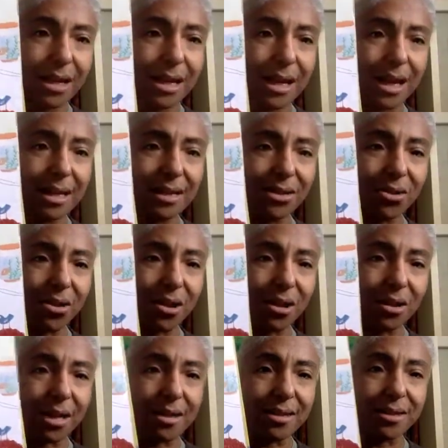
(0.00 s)
It's
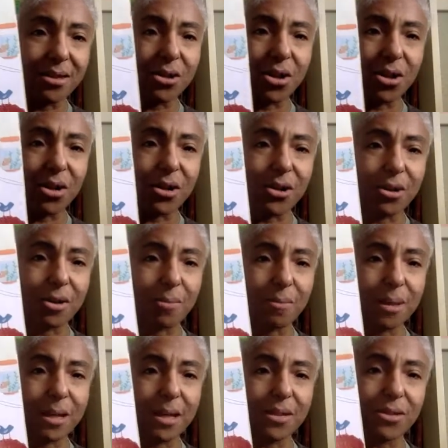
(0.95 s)
called a starter
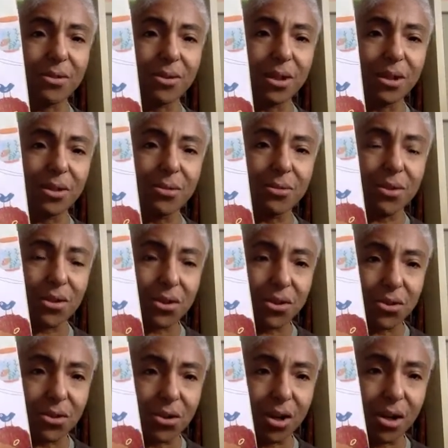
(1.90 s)
because you can use it to
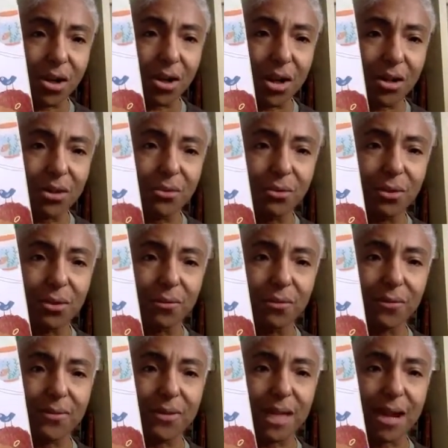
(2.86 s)
start a new loaf
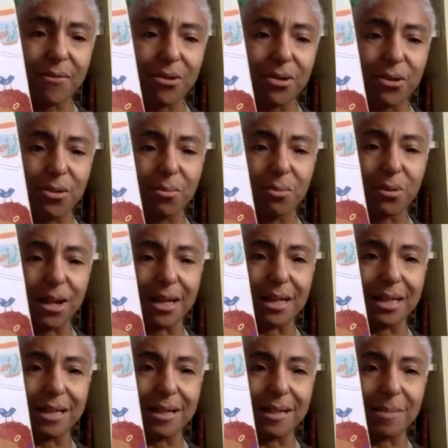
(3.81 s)
of sourdough bread,
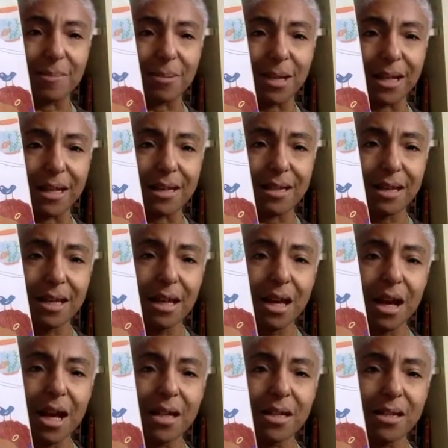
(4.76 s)
he explained.
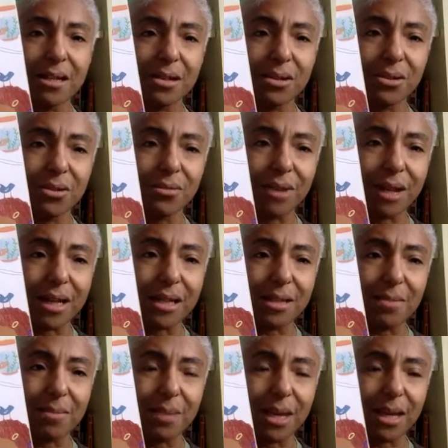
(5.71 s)
Until you're ready
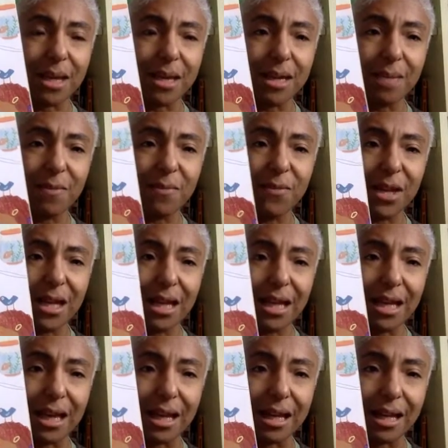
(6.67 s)
to bake, keep
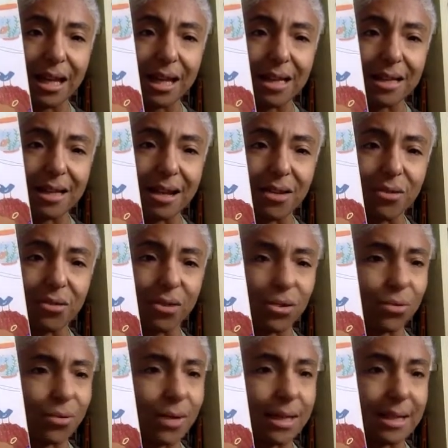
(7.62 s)
feeding it. It gets hungry
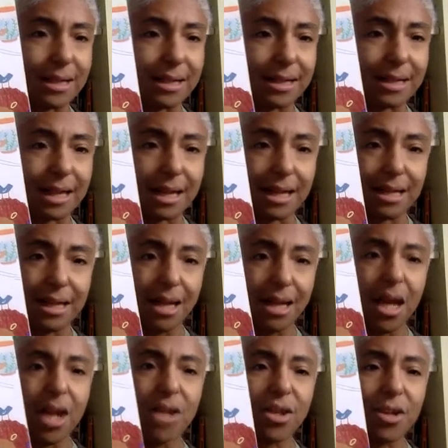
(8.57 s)
twice a day.
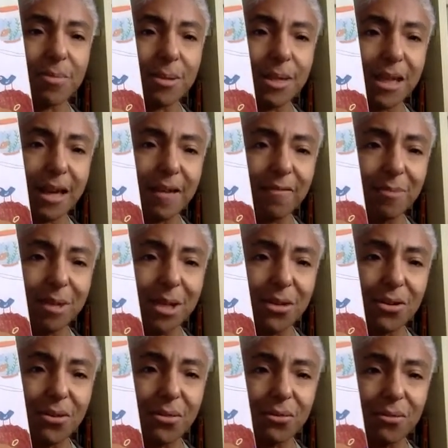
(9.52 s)
JB gave me a
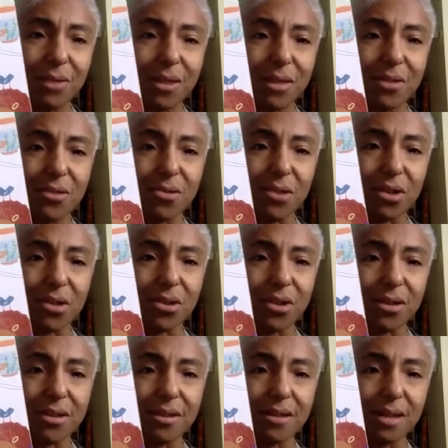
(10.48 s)
note with
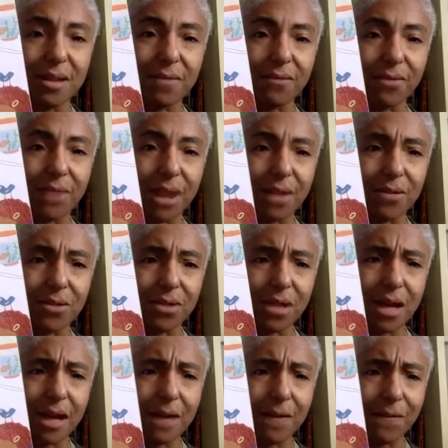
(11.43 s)
instructions, then frowned.
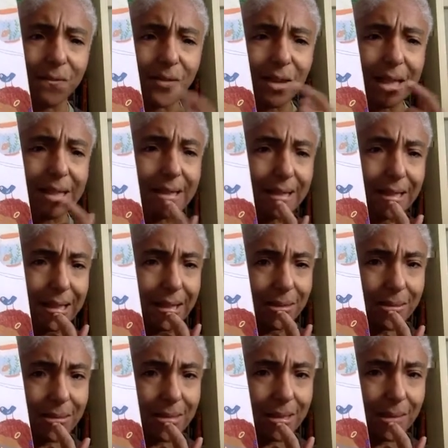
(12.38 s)
I feel like
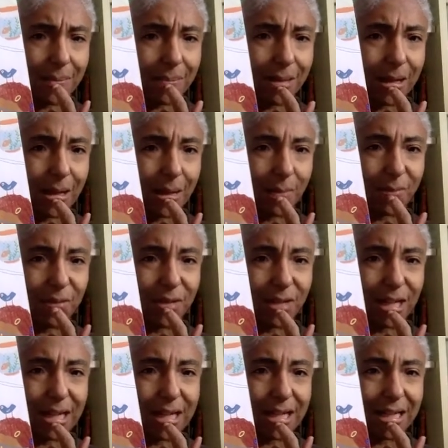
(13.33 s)
there's something I'm
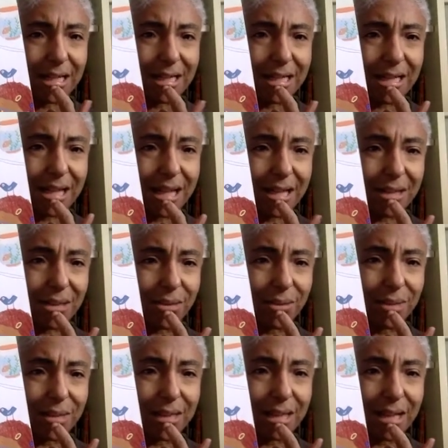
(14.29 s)
forgetting to tell you,
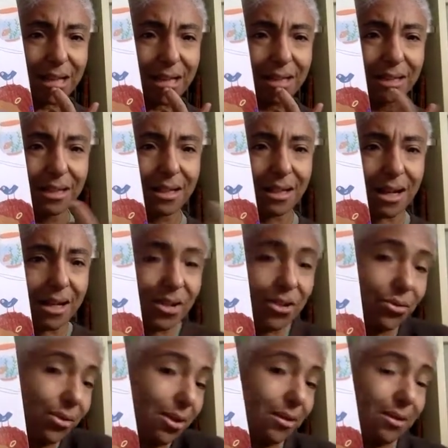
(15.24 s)
he said. I
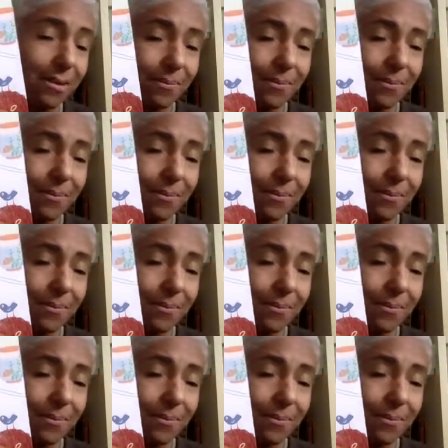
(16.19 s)
shrugged.